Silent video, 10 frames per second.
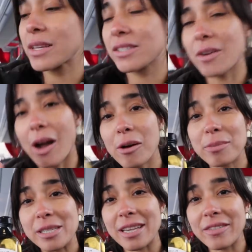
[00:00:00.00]
So I'll
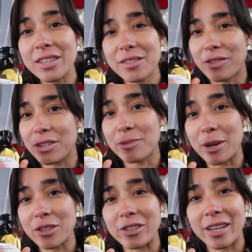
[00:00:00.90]
be saving this for a
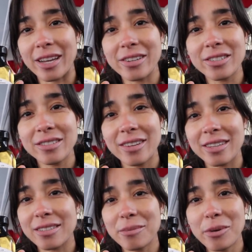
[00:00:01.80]
special occasion
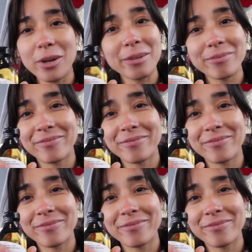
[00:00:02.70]
at some point.